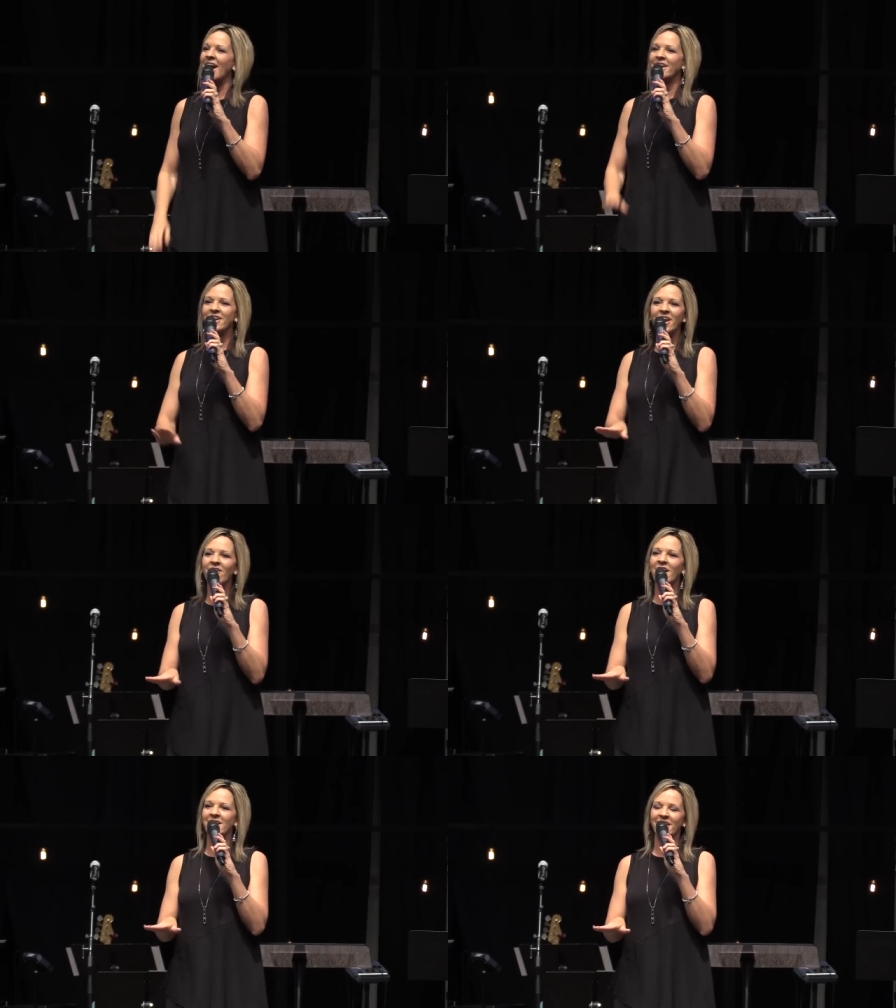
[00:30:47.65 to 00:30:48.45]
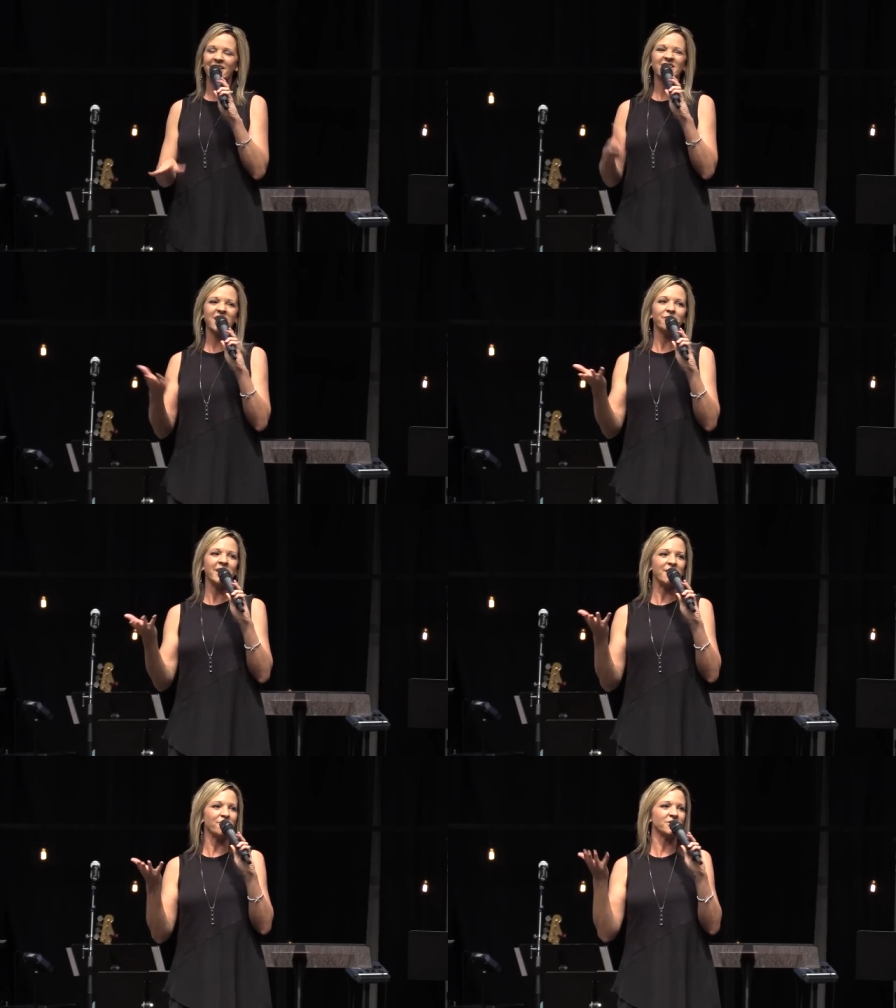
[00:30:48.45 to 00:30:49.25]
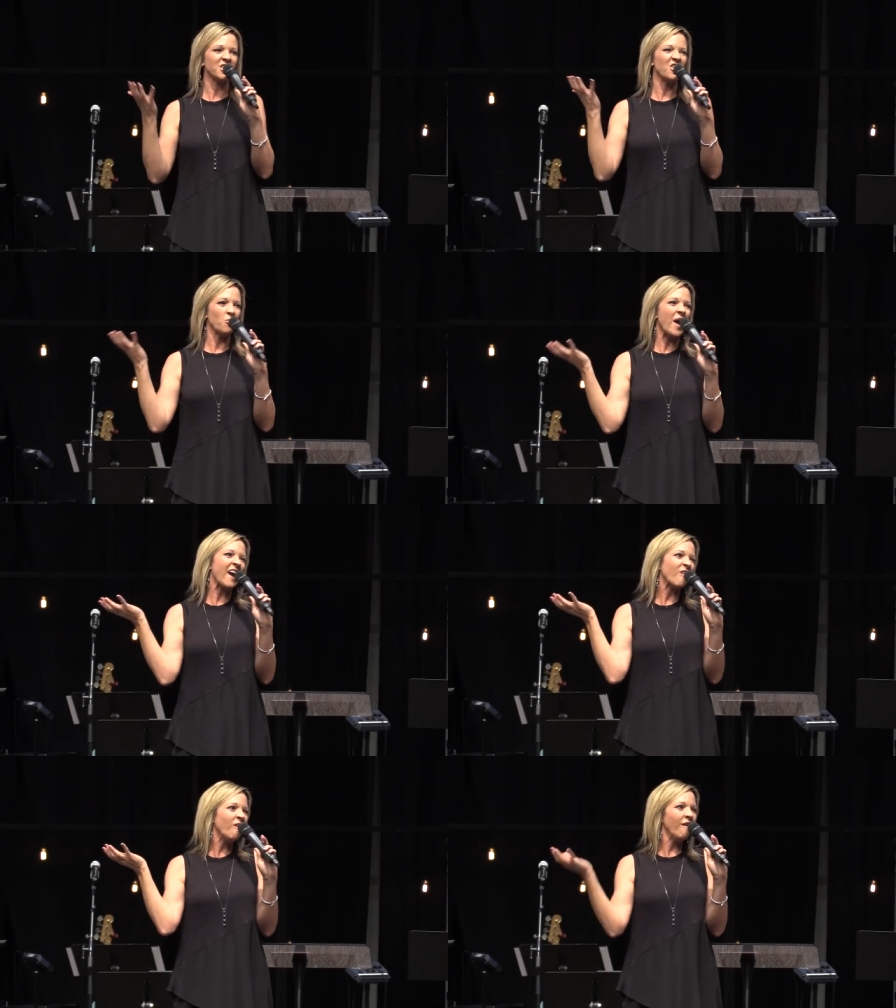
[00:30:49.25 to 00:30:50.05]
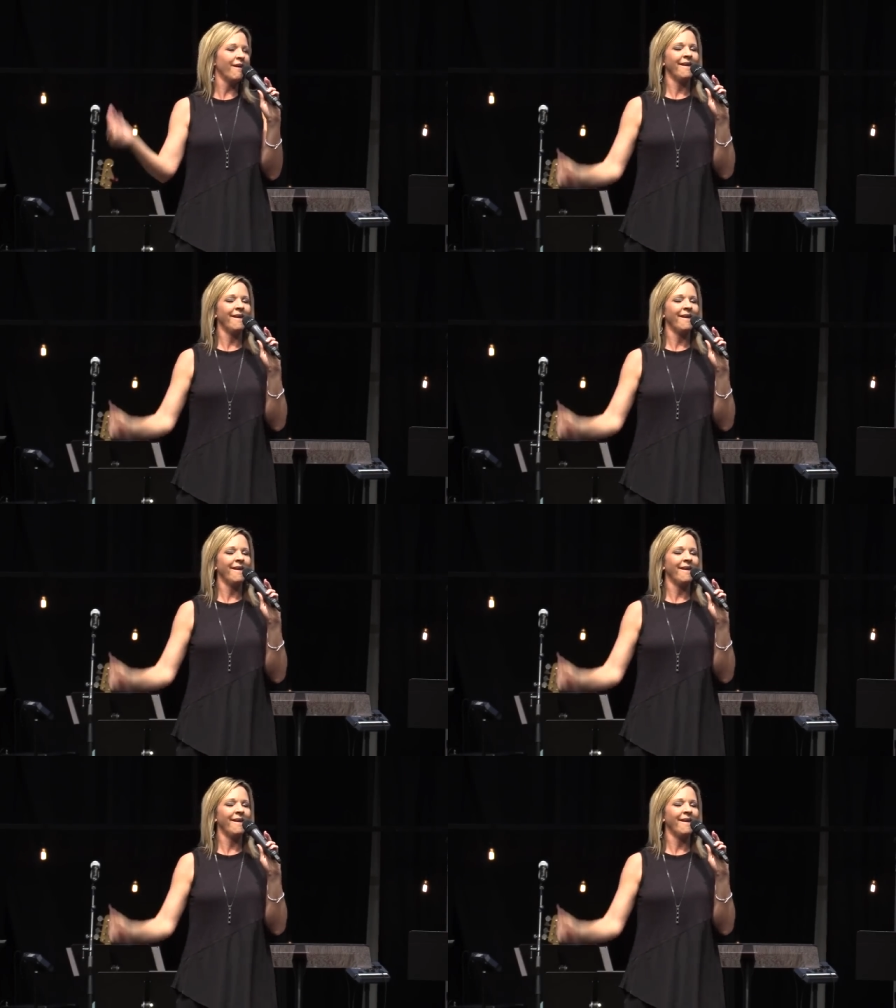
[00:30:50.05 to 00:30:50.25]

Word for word: I had no idea. They actually have a name for it. It's called a Wagyl.